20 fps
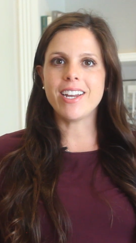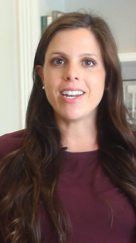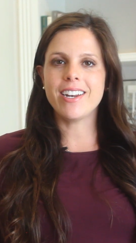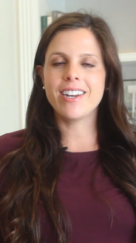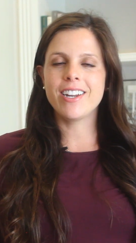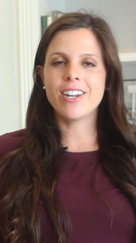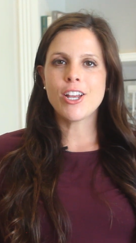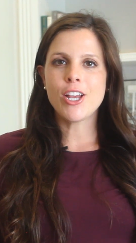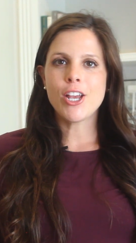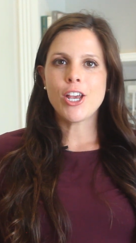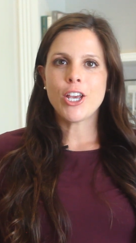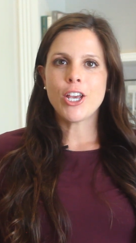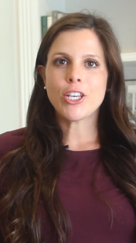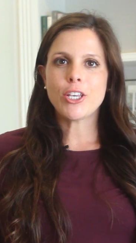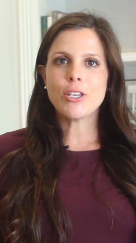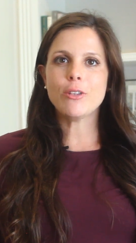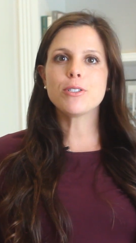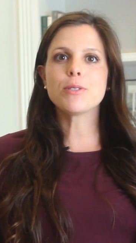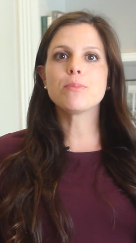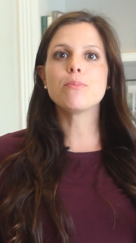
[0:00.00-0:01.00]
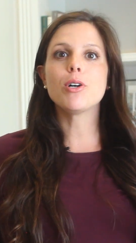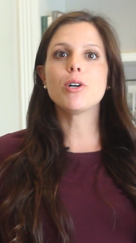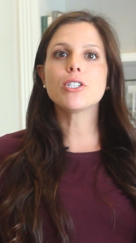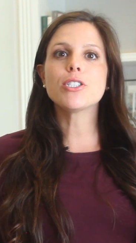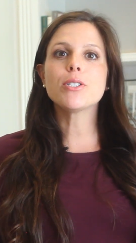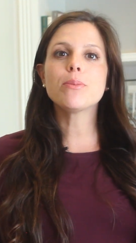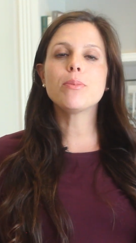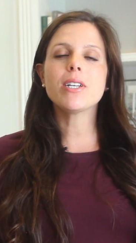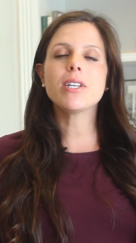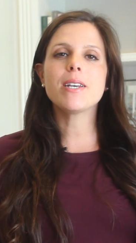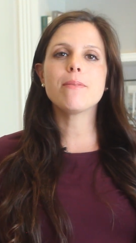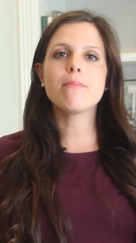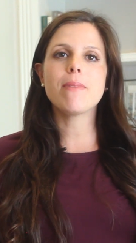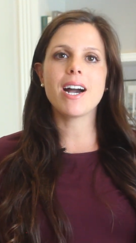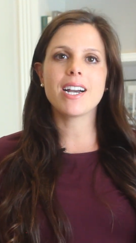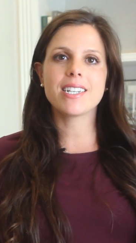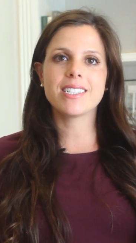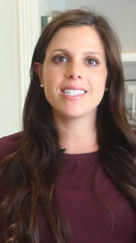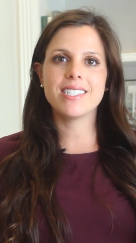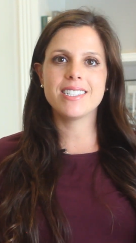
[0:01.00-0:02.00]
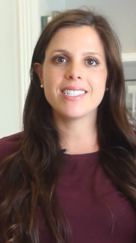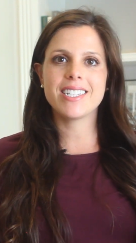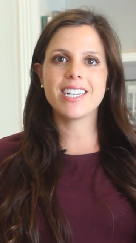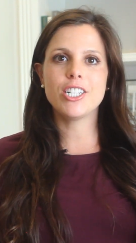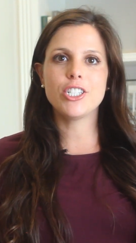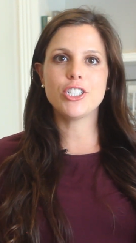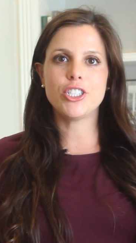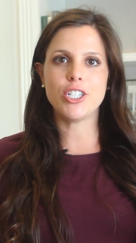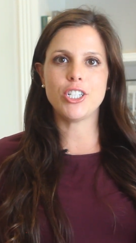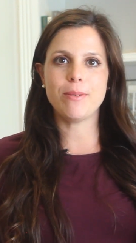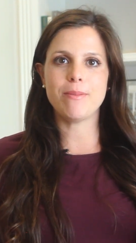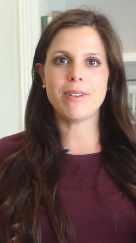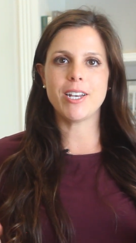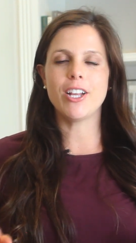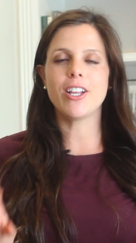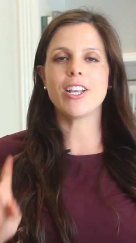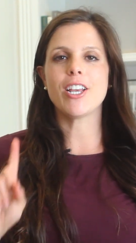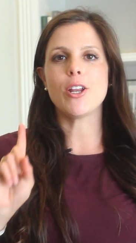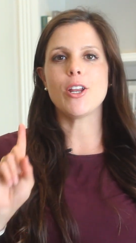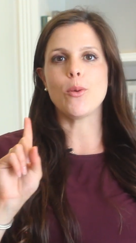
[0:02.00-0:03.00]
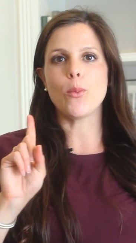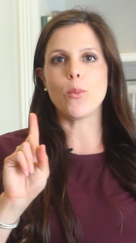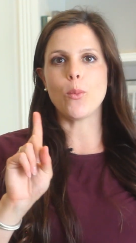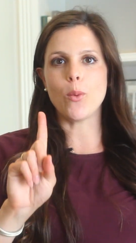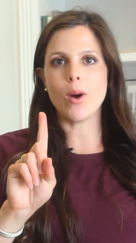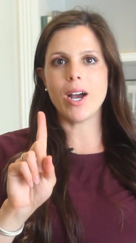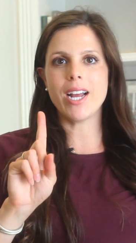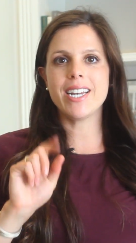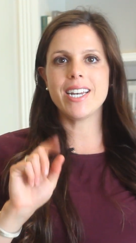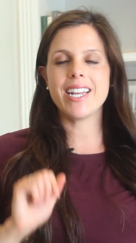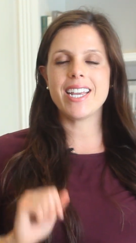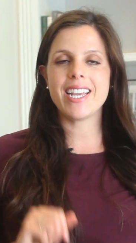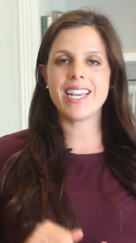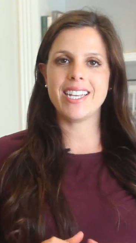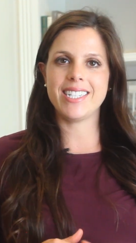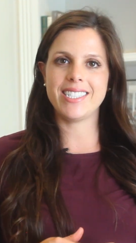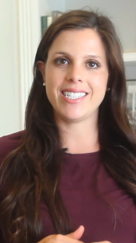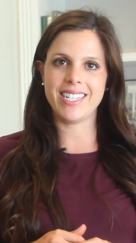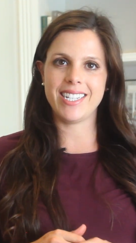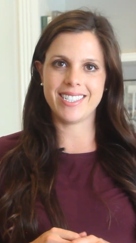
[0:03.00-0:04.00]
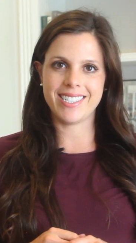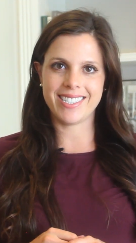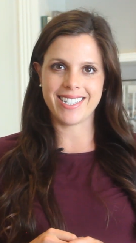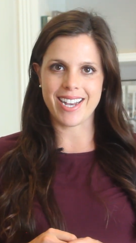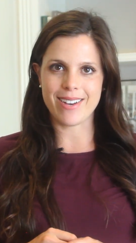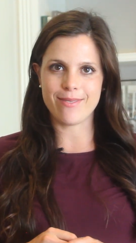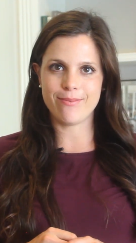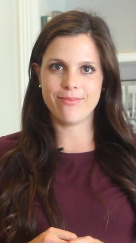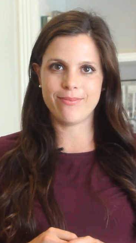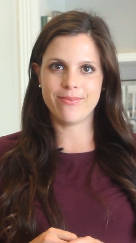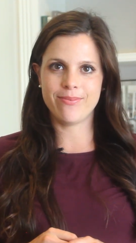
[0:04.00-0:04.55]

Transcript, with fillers: it. Use multiple inboxes in Gmail in one easy step.